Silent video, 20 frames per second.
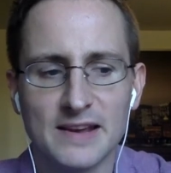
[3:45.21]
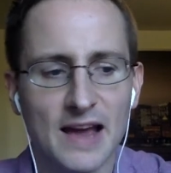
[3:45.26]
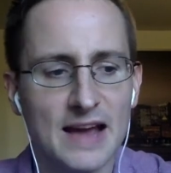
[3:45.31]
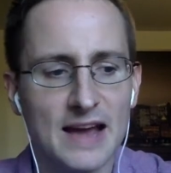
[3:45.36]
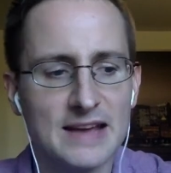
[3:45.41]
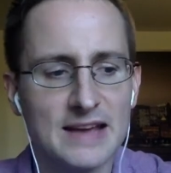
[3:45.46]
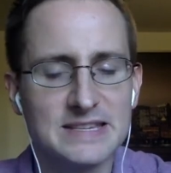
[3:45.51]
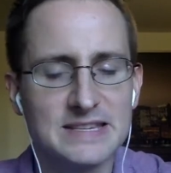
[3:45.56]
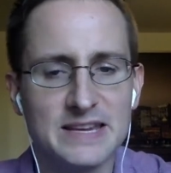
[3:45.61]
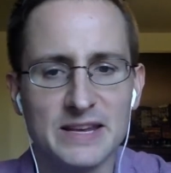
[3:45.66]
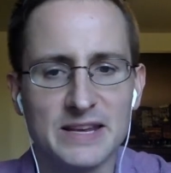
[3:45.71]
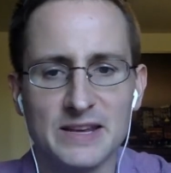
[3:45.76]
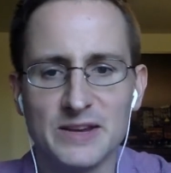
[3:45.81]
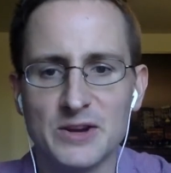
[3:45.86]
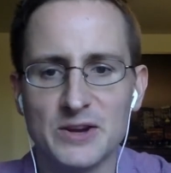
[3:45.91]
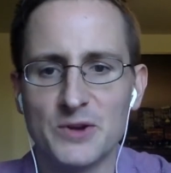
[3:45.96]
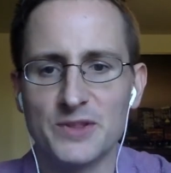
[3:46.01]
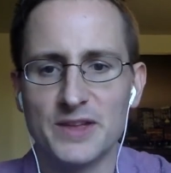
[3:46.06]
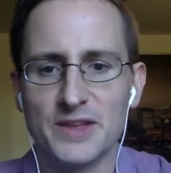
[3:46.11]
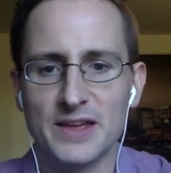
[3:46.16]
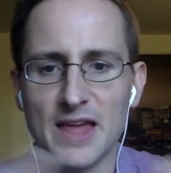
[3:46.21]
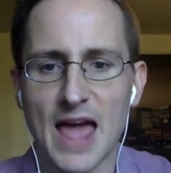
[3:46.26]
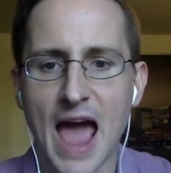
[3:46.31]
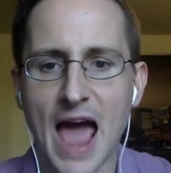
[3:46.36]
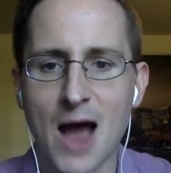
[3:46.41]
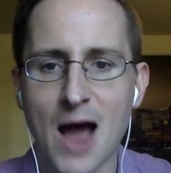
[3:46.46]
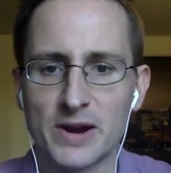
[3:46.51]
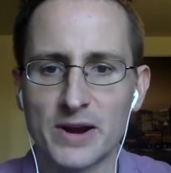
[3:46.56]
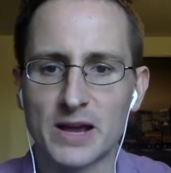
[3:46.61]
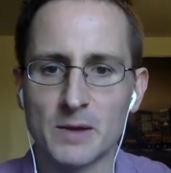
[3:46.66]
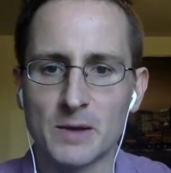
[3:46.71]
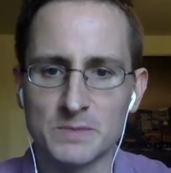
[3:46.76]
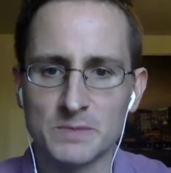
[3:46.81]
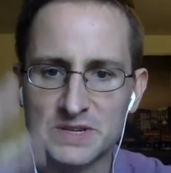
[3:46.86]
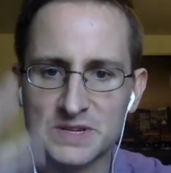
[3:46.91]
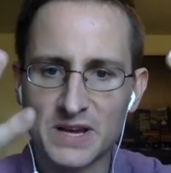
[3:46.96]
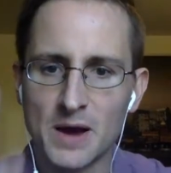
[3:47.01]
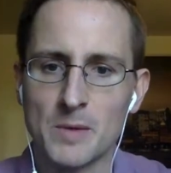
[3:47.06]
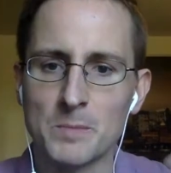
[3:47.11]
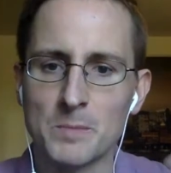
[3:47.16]
I see, how it
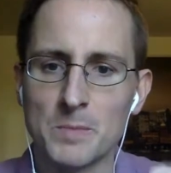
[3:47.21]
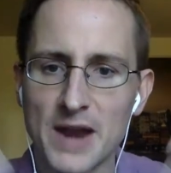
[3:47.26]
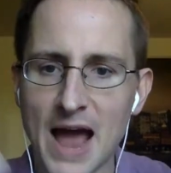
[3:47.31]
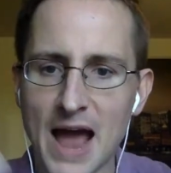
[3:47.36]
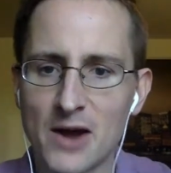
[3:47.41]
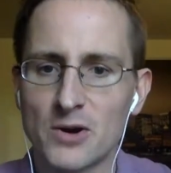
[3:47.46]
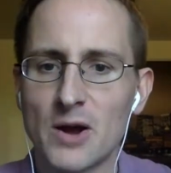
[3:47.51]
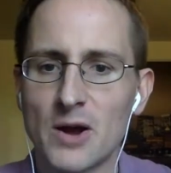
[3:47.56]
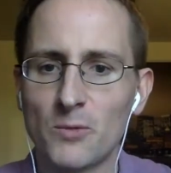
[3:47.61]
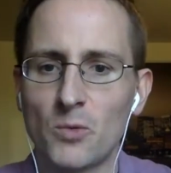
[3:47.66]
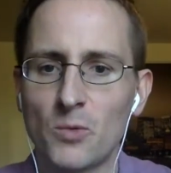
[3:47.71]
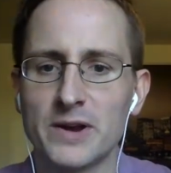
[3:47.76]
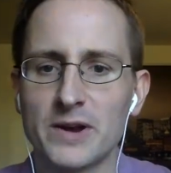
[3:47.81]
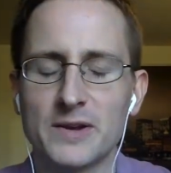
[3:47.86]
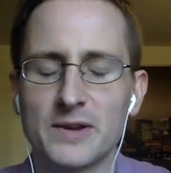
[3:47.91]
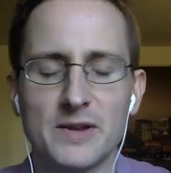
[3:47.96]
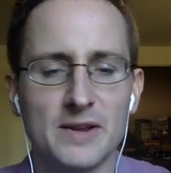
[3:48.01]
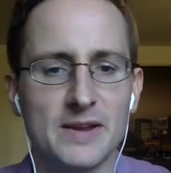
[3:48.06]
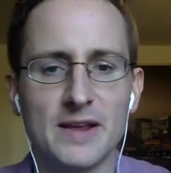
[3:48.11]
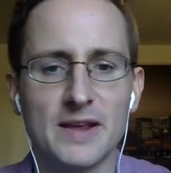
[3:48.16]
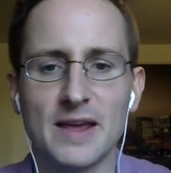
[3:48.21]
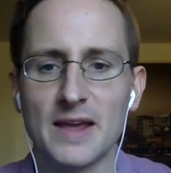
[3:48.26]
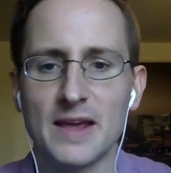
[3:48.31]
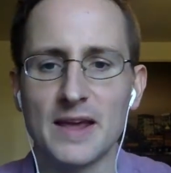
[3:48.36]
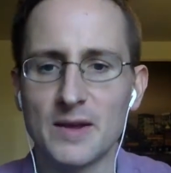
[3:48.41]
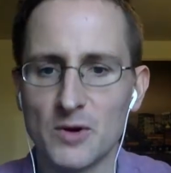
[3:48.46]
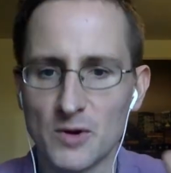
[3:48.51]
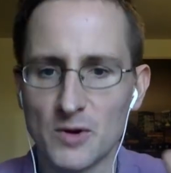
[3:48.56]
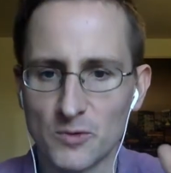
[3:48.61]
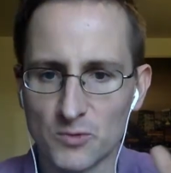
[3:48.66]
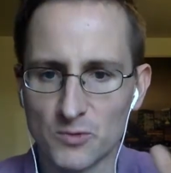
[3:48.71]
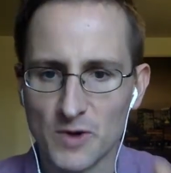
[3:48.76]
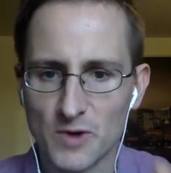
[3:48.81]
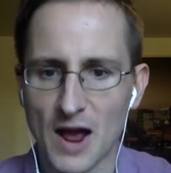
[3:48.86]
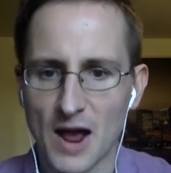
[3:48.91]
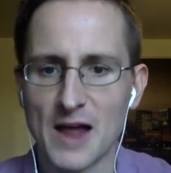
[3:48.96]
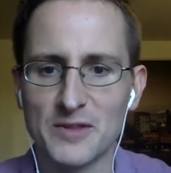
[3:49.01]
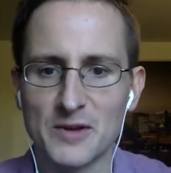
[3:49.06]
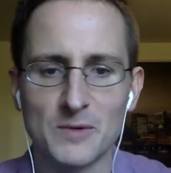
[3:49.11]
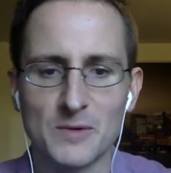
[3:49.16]
comes up, but
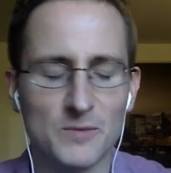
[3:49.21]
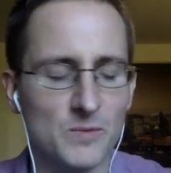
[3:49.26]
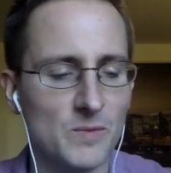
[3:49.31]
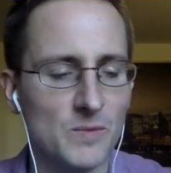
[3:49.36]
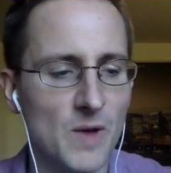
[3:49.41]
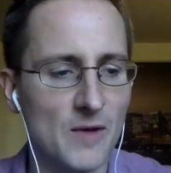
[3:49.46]
on the